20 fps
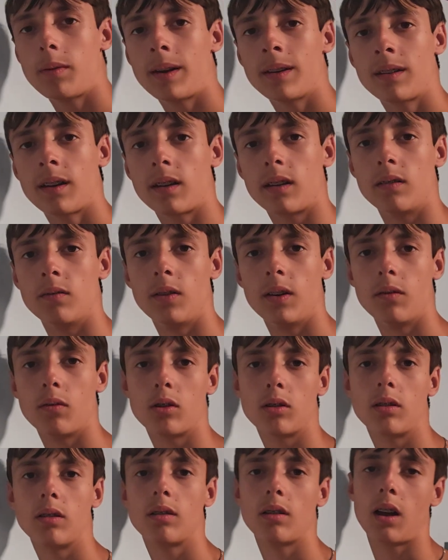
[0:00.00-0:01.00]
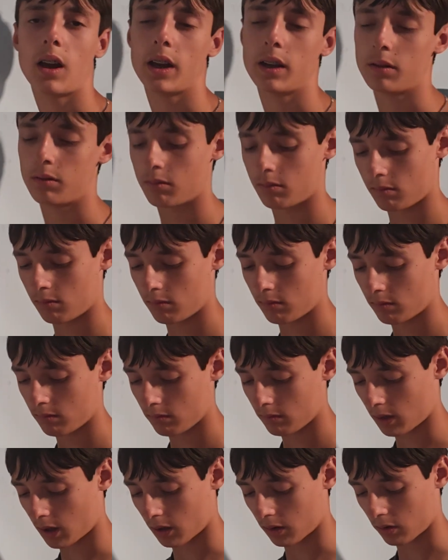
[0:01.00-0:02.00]
my second favorite design,
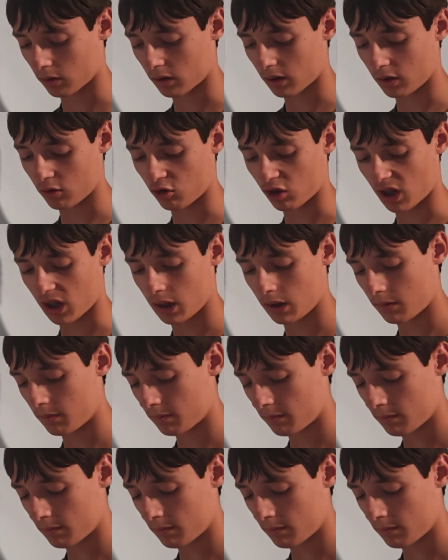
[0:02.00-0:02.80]
other than J.